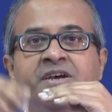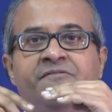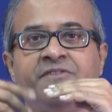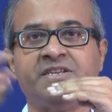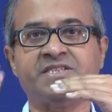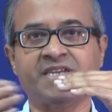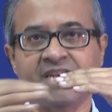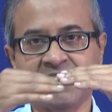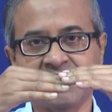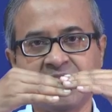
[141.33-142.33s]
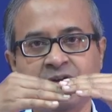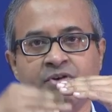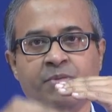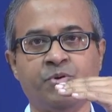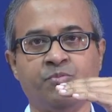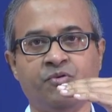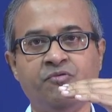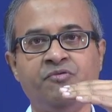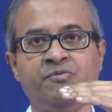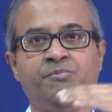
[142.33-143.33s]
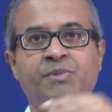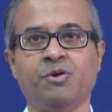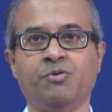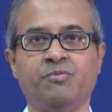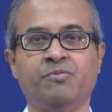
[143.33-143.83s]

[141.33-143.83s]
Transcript: if it is greater than we have to move below.